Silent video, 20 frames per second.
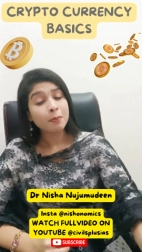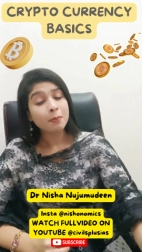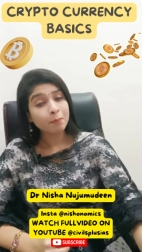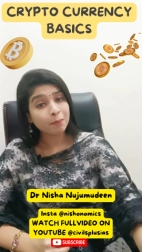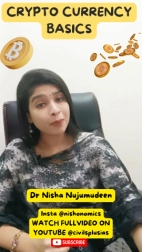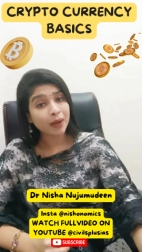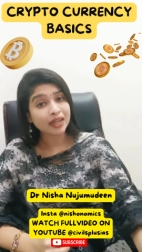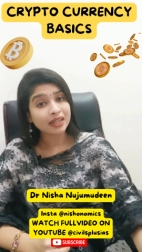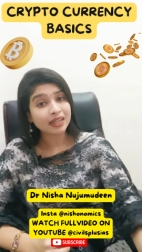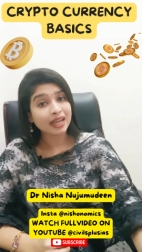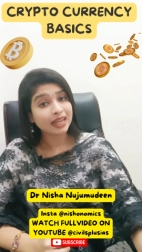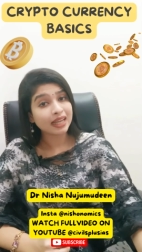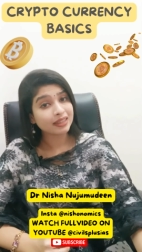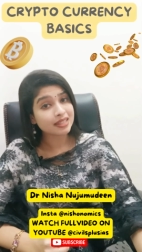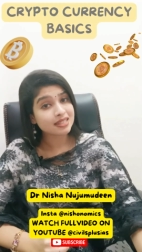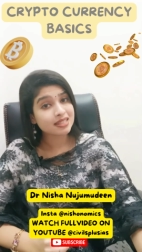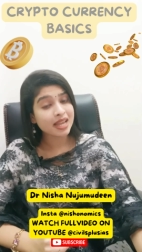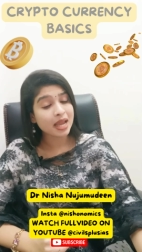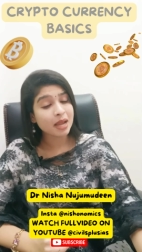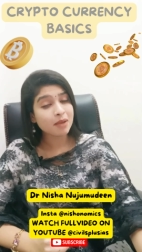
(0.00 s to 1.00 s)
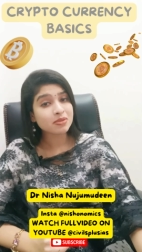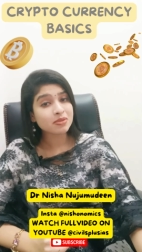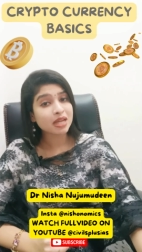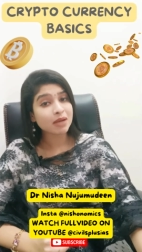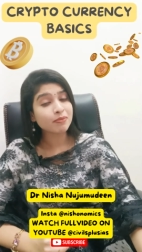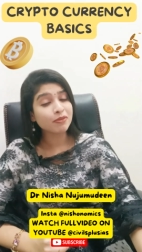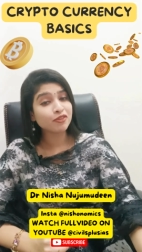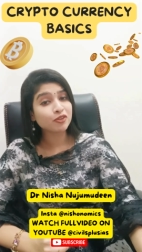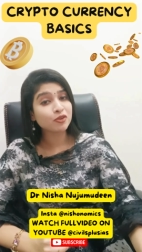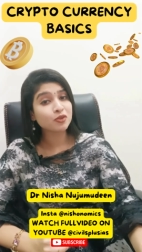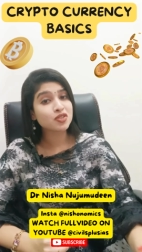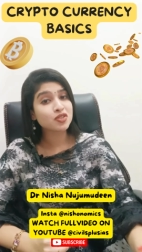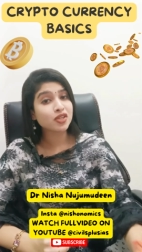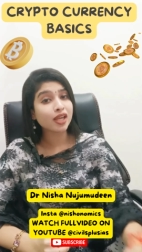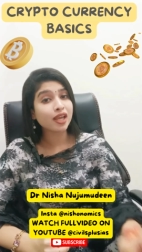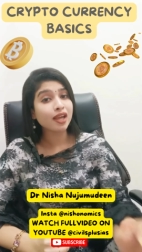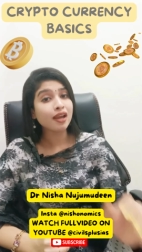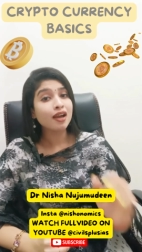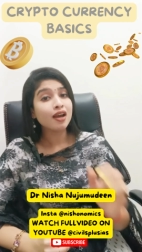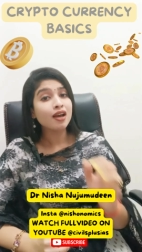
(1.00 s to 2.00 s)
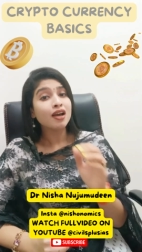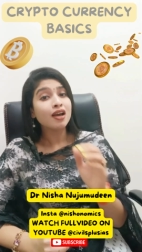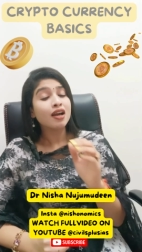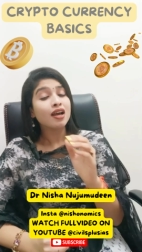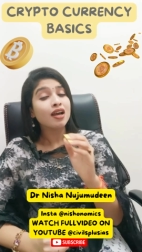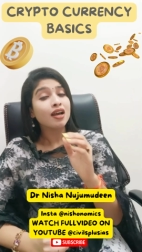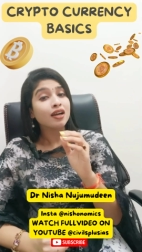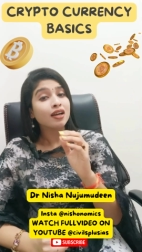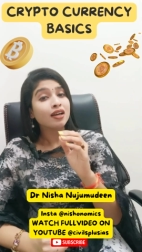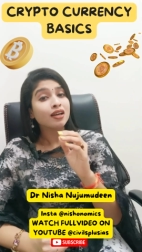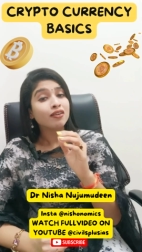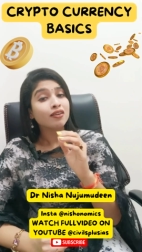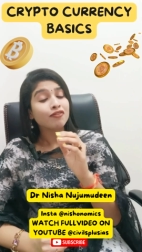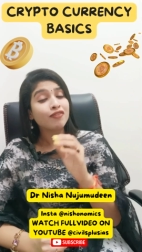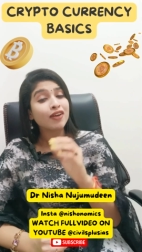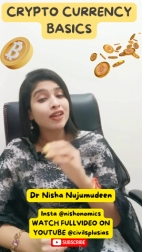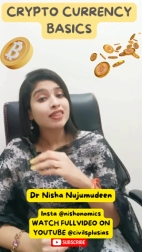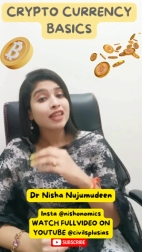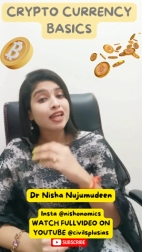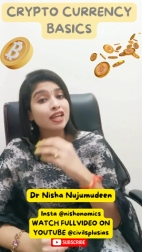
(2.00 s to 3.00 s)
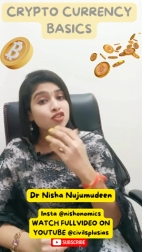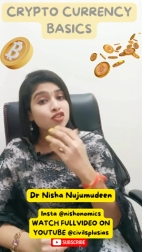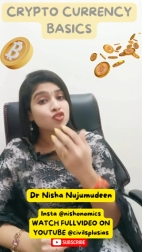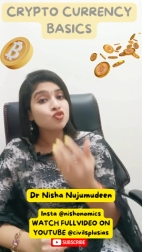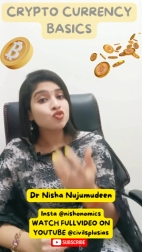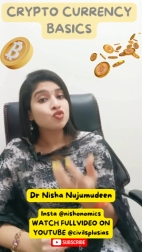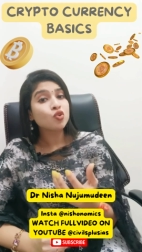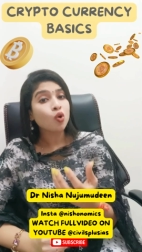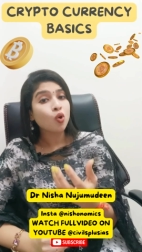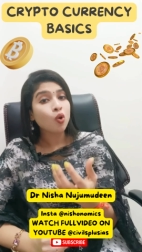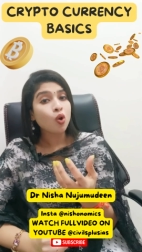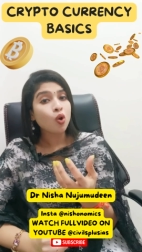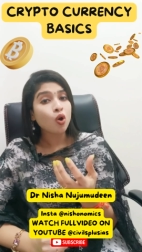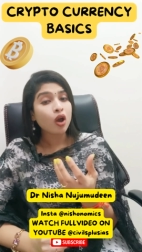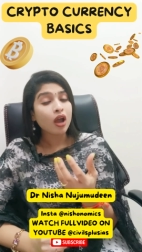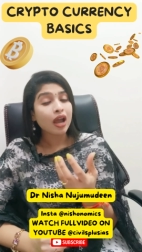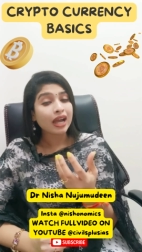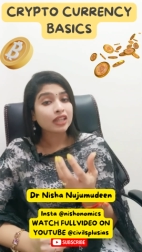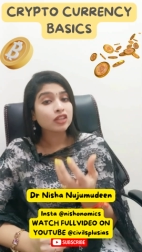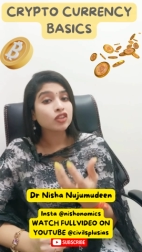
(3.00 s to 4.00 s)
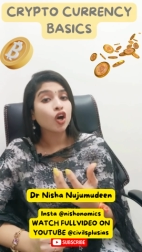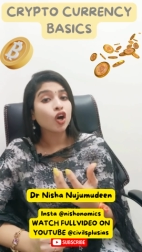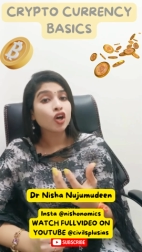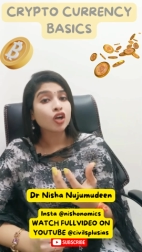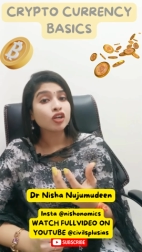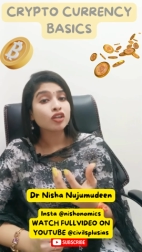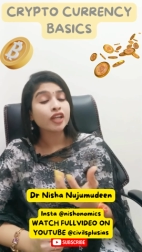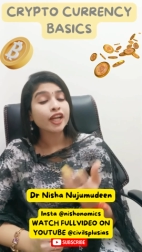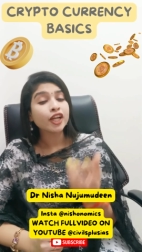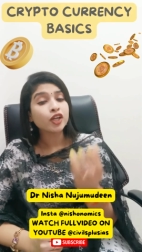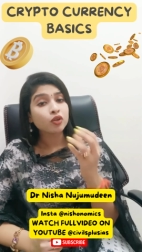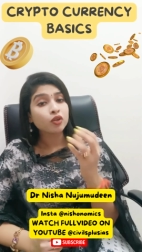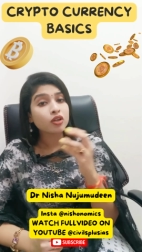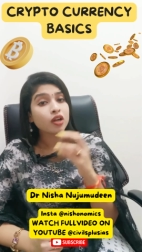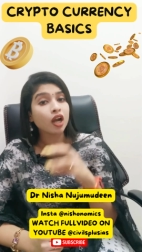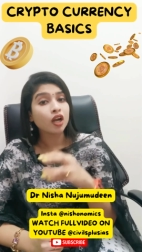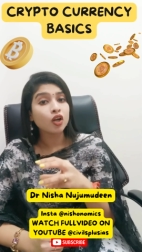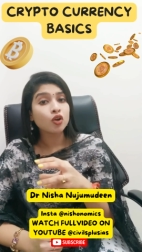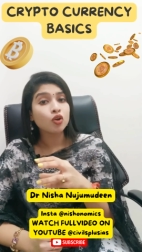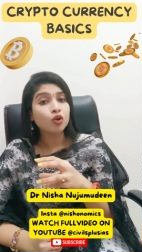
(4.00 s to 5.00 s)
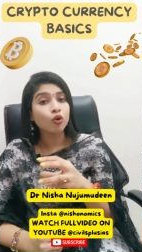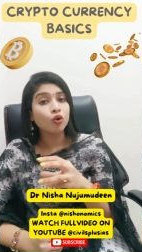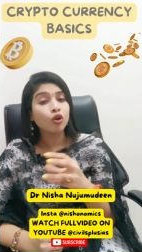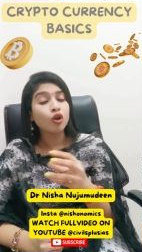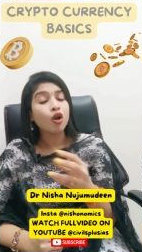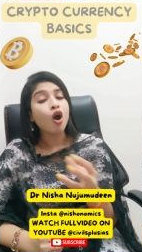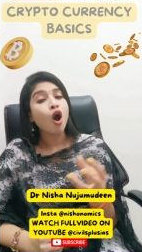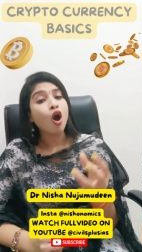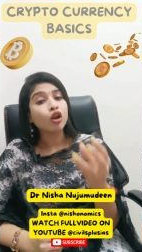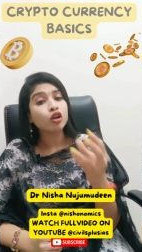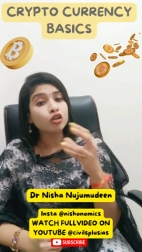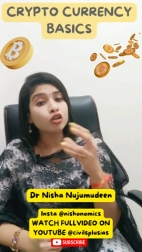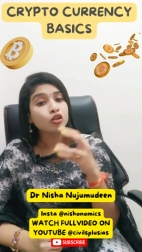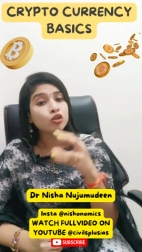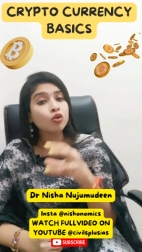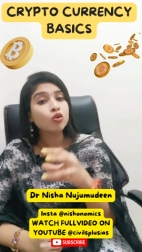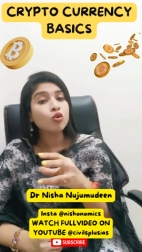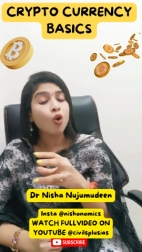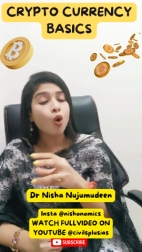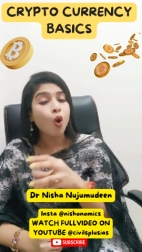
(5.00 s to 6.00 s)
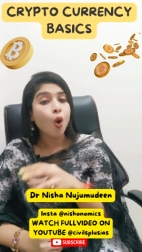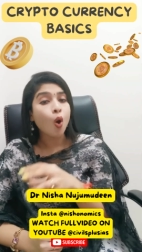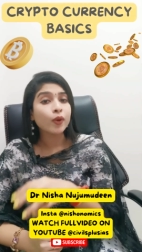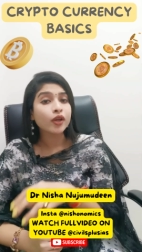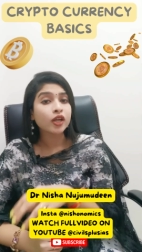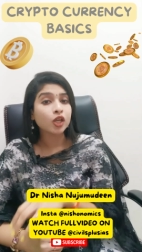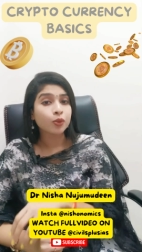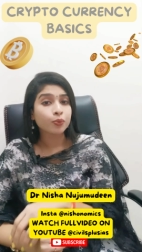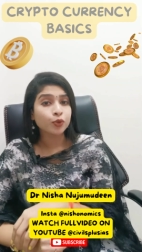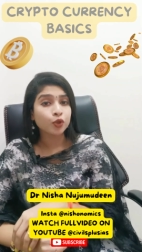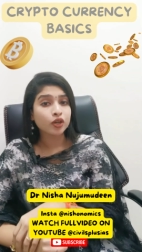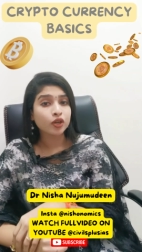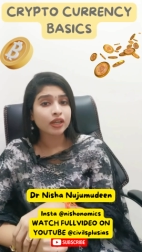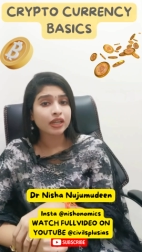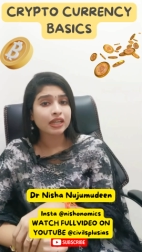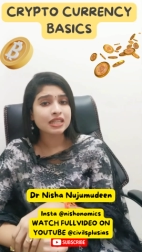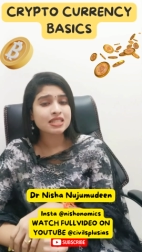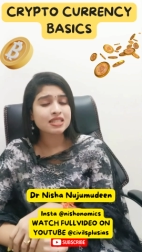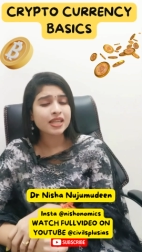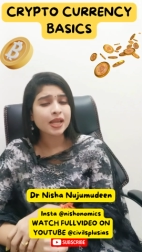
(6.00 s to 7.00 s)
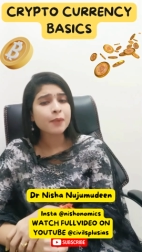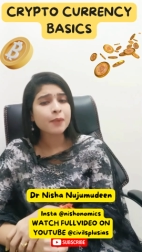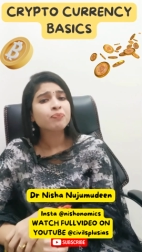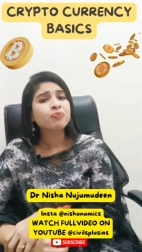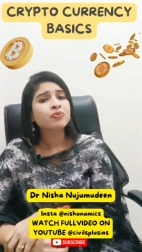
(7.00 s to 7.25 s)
But at the same time, if you see, when there is no authority to control or look over cryptocurrency,